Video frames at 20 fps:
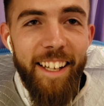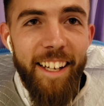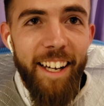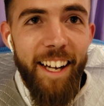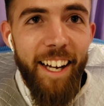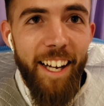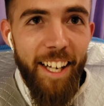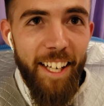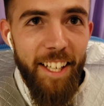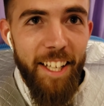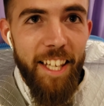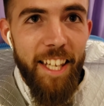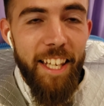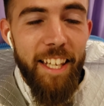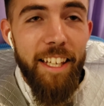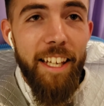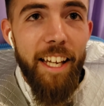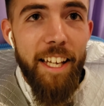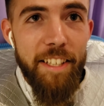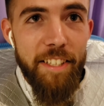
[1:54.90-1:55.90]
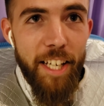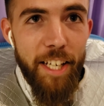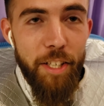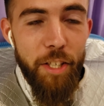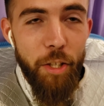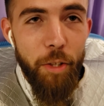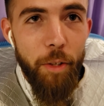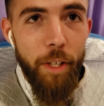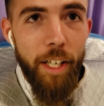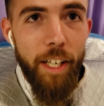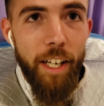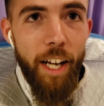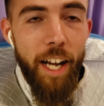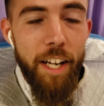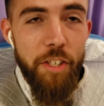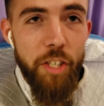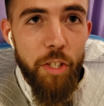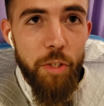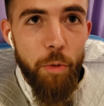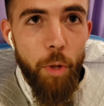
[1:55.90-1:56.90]
Uh huh. Yes, I do. Uh, I
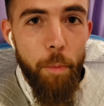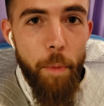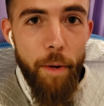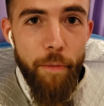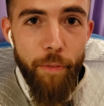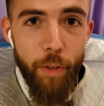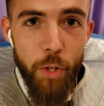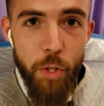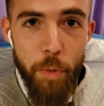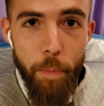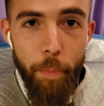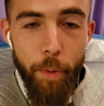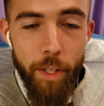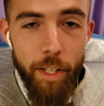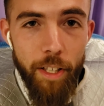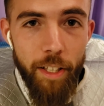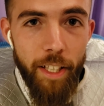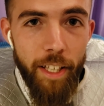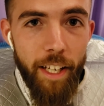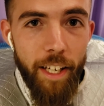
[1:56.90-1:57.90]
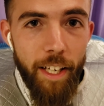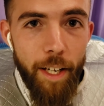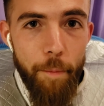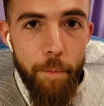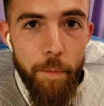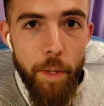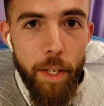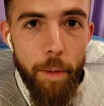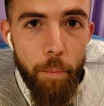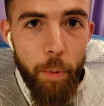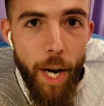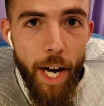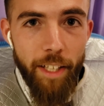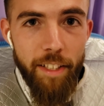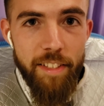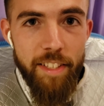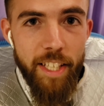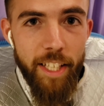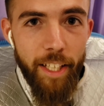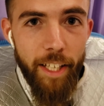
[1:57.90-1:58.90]
just wrote my first book. And yeah. I'm uh,
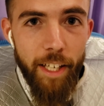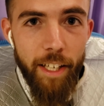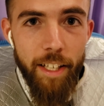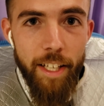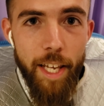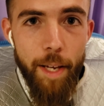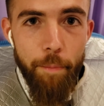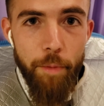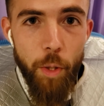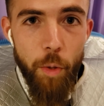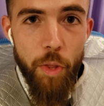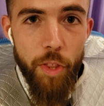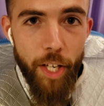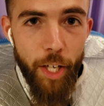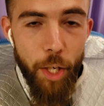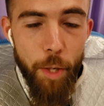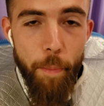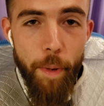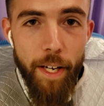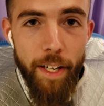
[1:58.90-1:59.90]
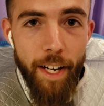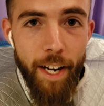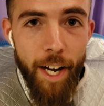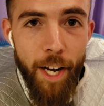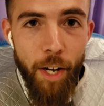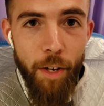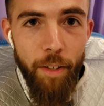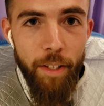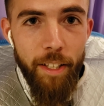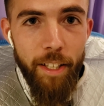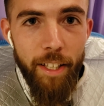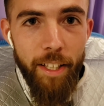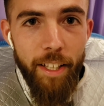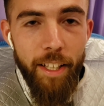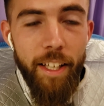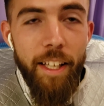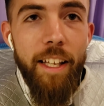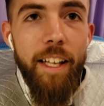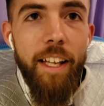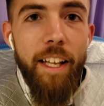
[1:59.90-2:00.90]
practicing uh, hypnotherapy now. What's the name of your
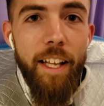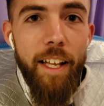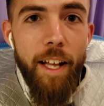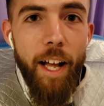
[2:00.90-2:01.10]
book?